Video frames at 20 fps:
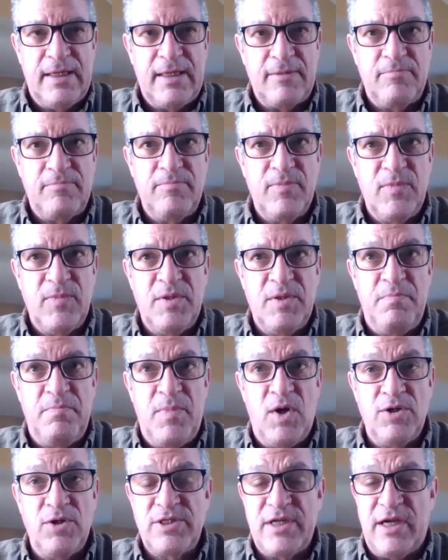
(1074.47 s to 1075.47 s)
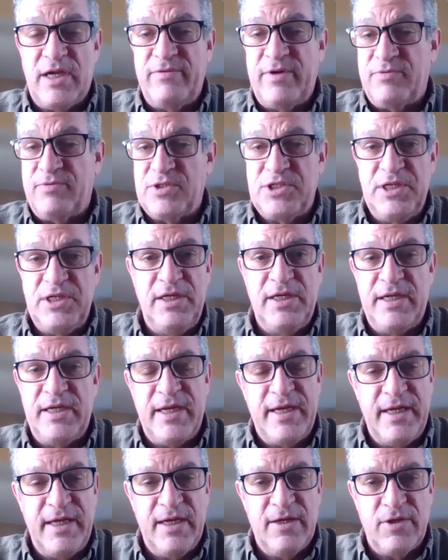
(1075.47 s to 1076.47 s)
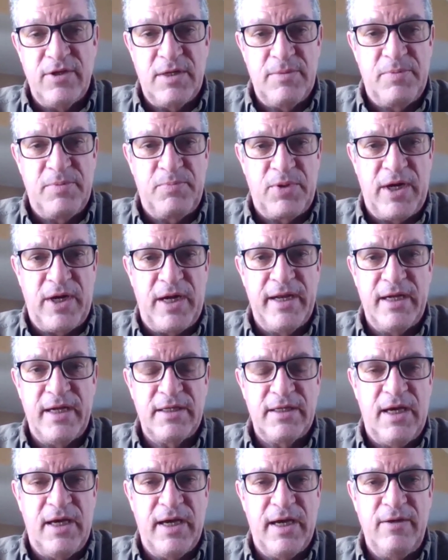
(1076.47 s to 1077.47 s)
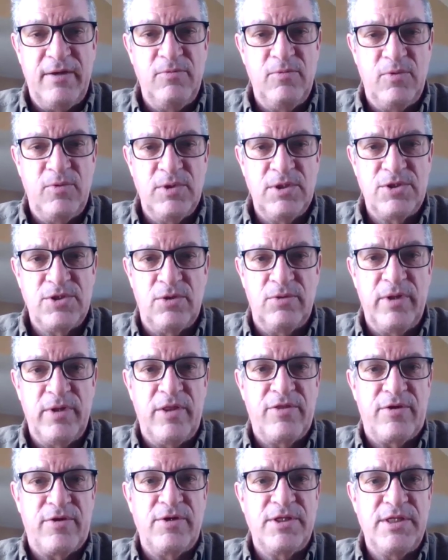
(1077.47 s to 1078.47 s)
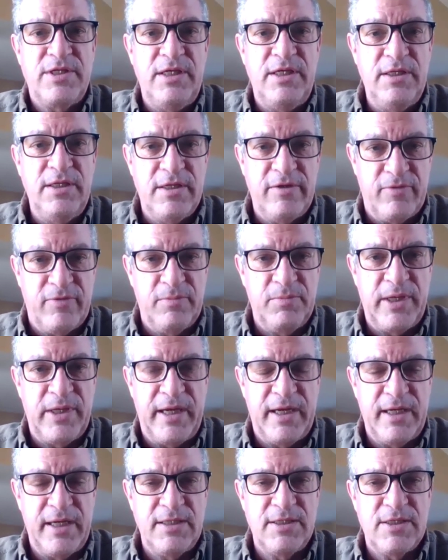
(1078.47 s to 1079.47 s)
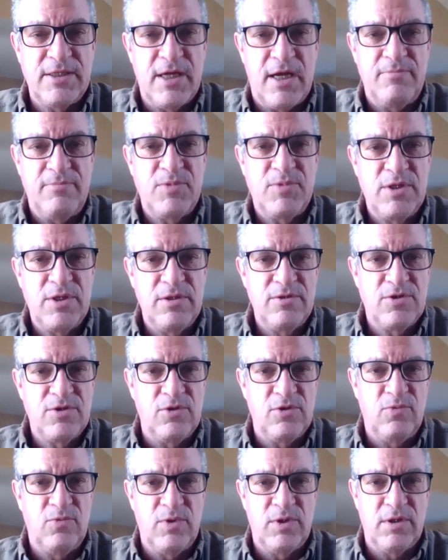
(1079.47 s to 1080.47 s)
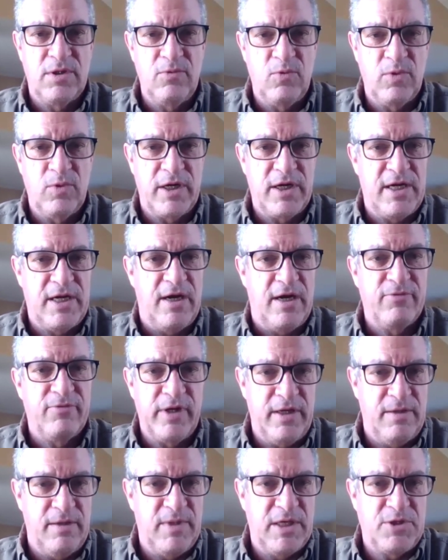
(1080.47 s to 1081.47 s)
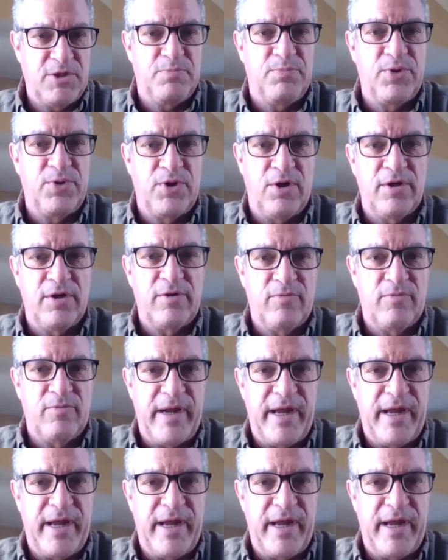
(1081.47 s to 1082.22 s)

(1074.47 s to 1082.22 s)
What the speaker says: The most I've ever seen in any other product line was only 13 different plant enzymes. So we're covering a much broader